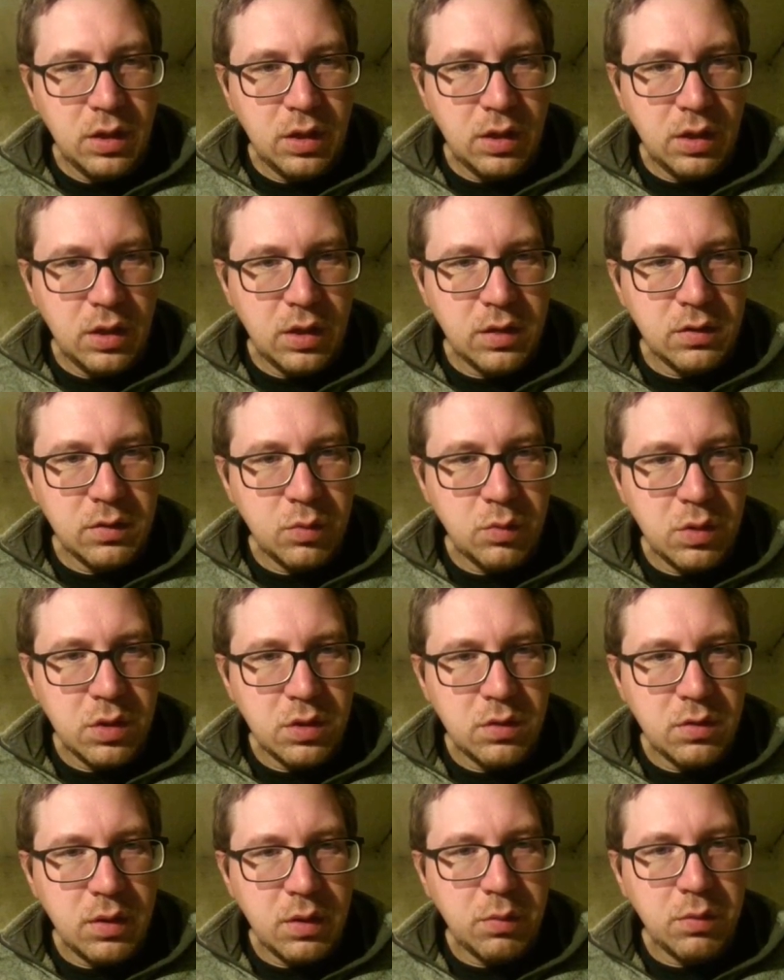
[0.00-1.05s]
And so we can
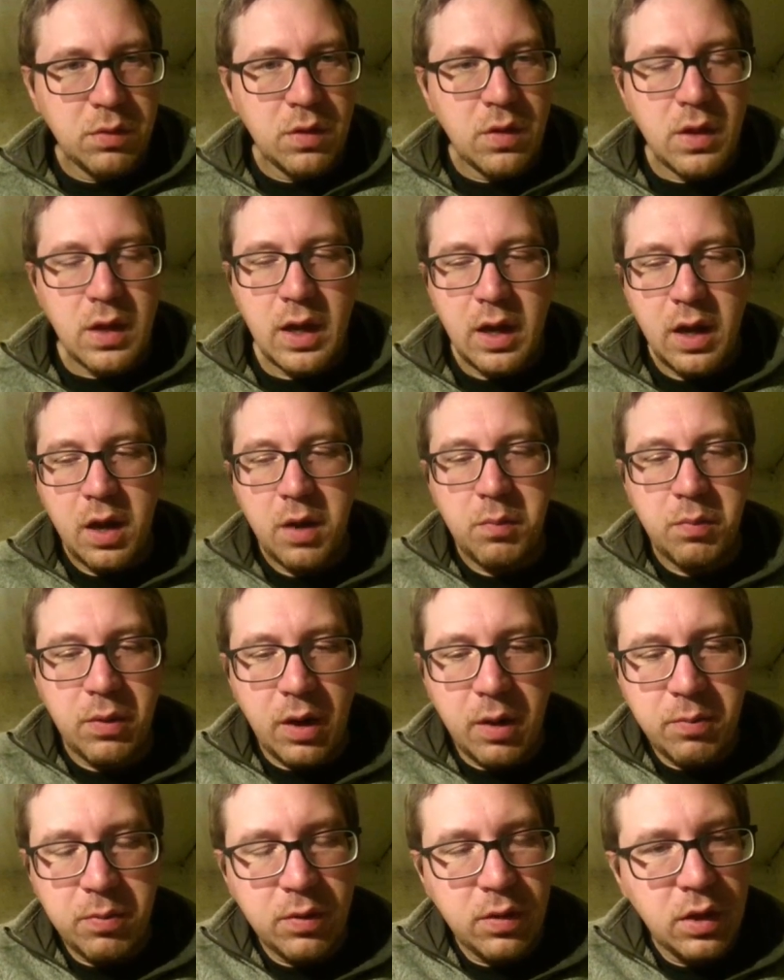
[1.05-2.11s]
do that with the line height
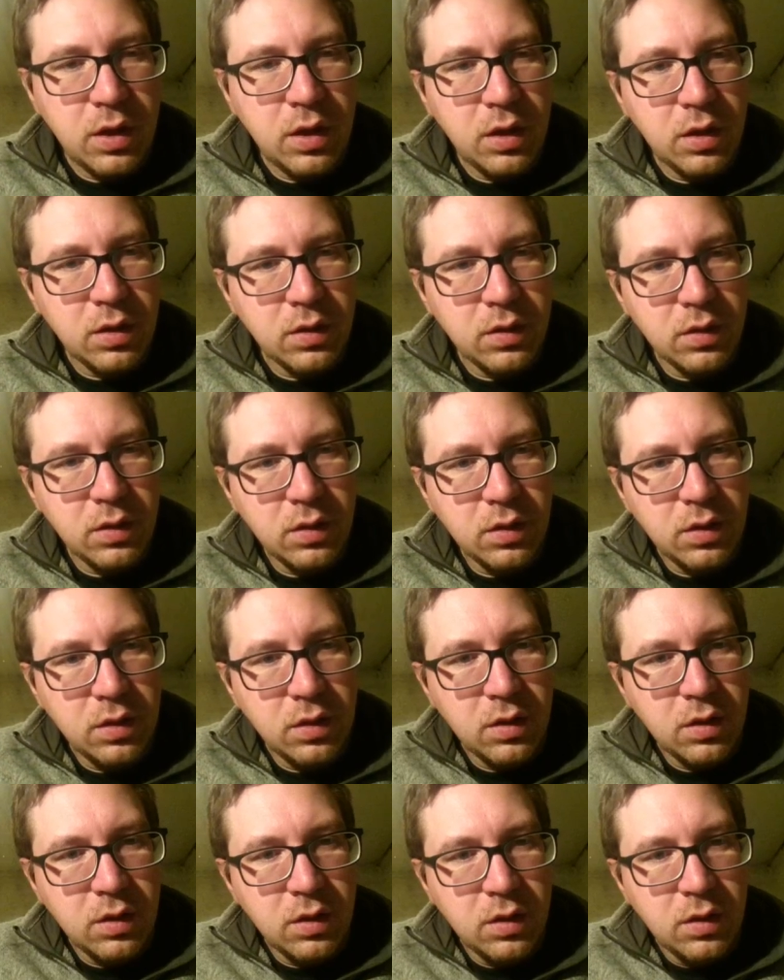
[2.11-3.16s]
property.
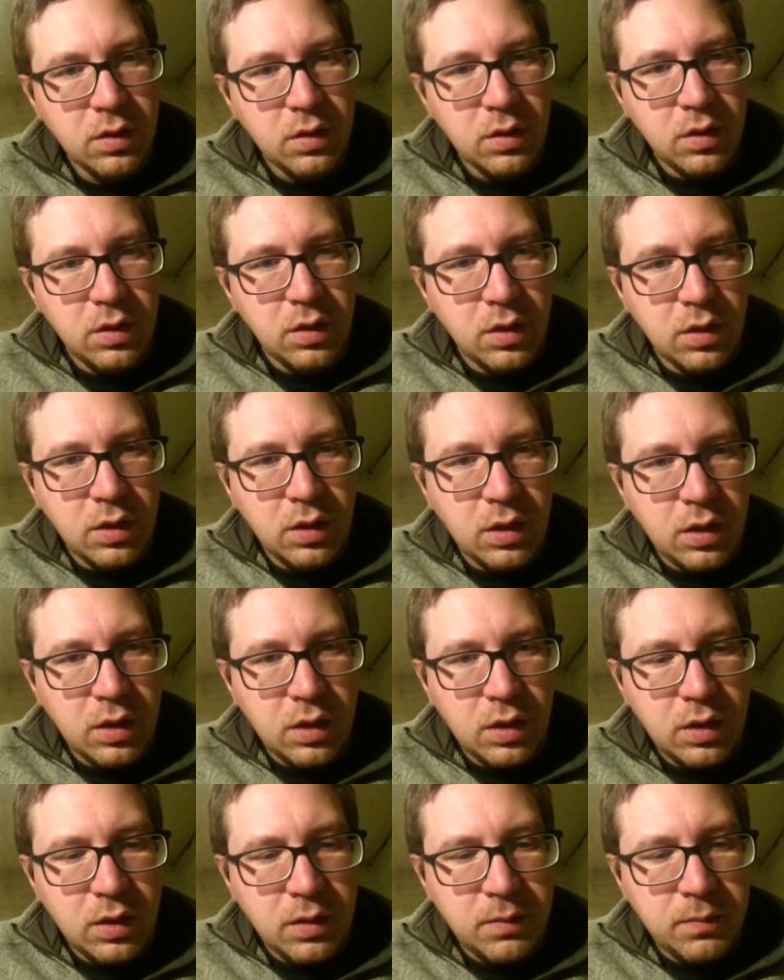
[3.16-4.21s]

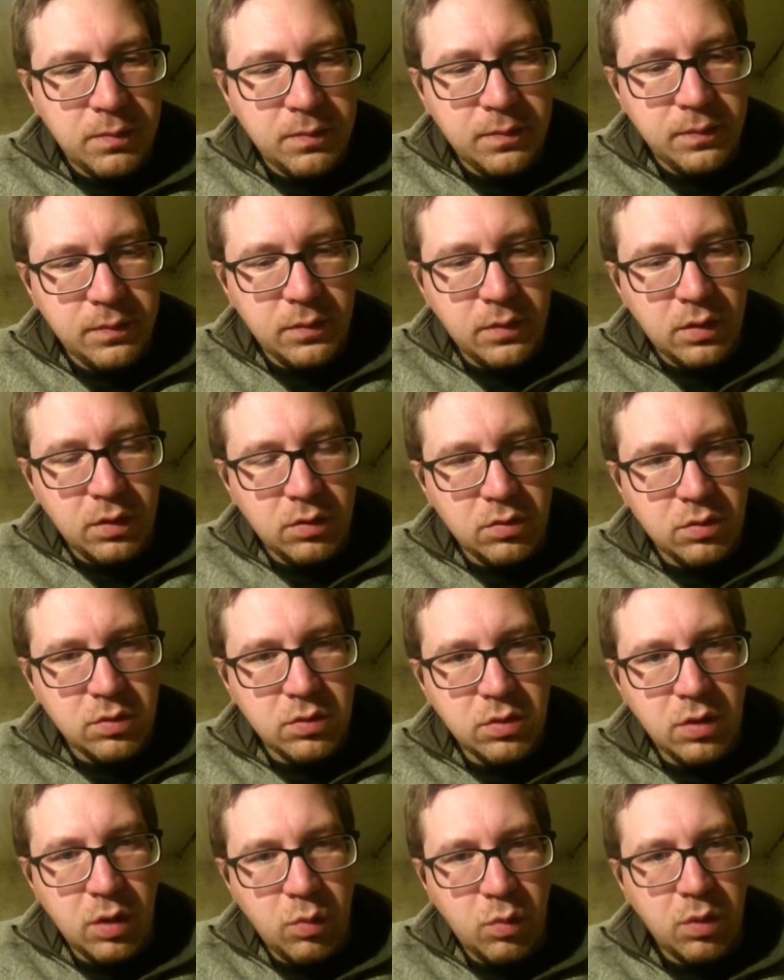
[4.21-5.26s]
Let's
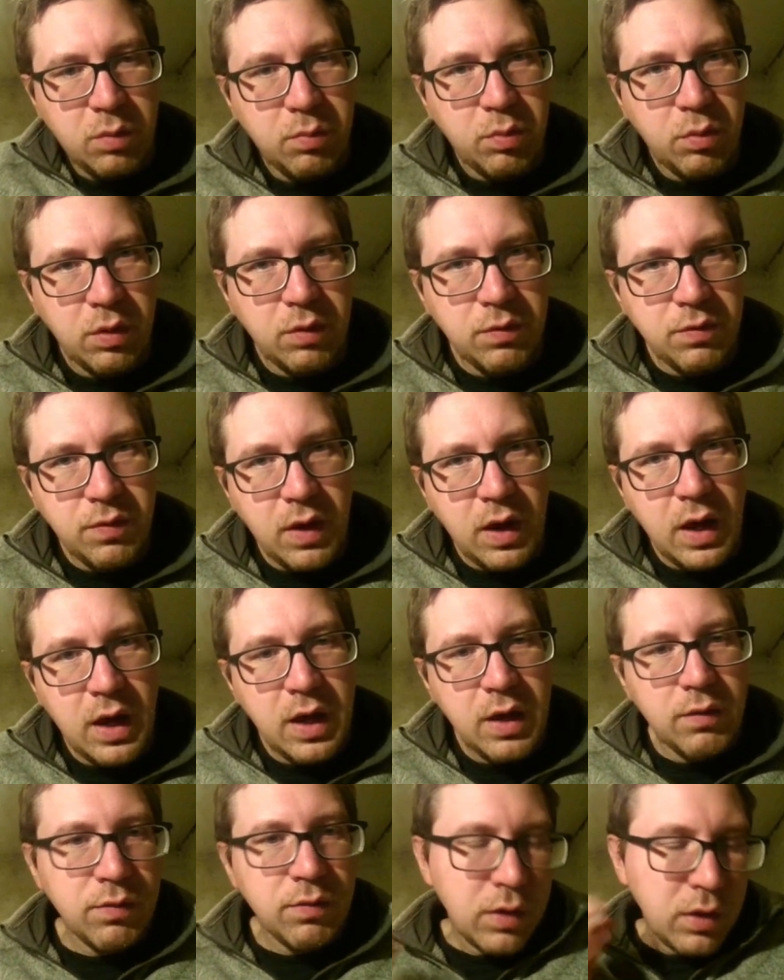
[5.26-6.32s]
try
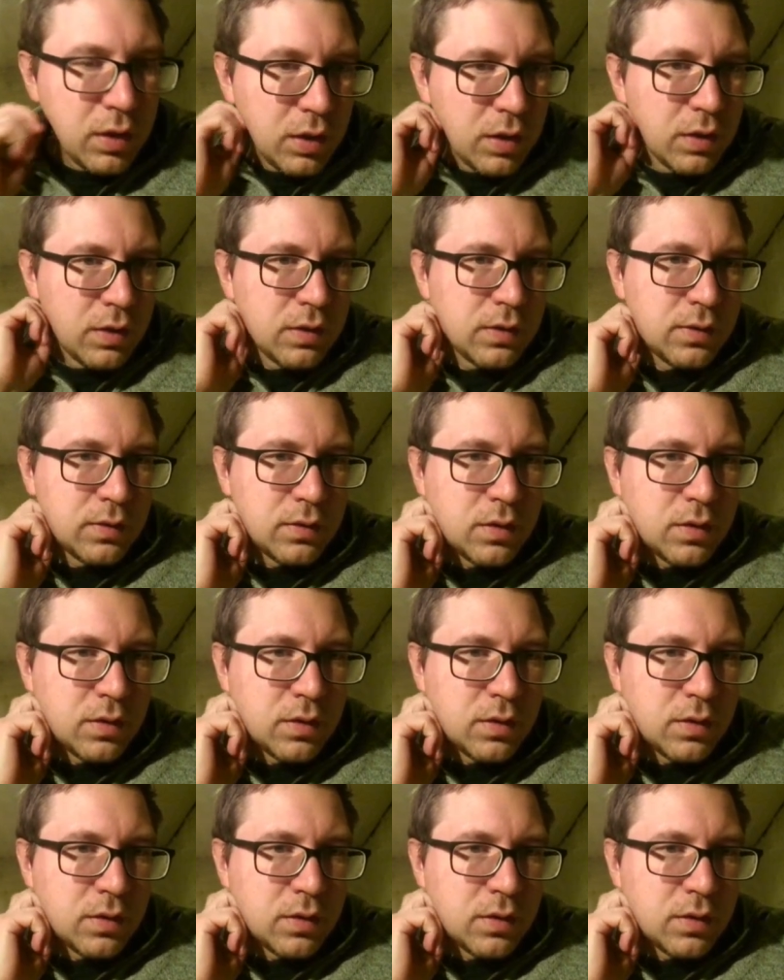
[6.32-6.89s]
1.5. This